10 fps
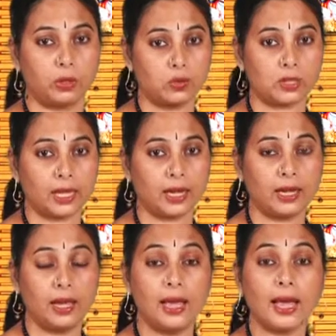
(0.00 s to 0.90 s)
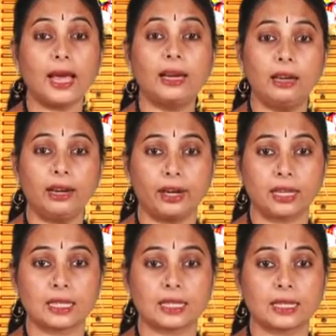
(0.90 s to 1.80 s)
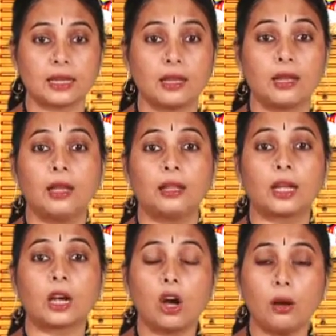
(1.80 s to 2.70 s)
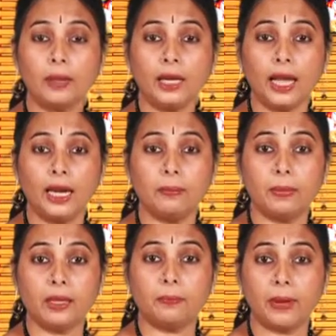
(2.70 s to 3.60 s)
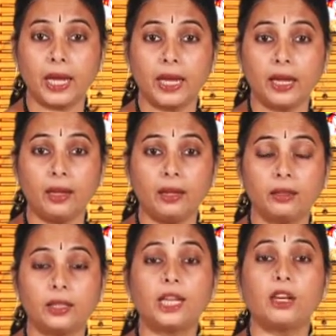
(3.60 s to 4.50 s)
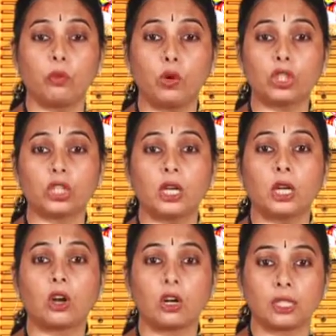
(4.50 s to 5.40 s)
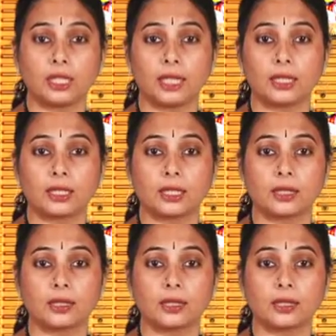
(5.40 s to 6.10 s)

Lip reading: music and lyrics, the common element being the devotional content.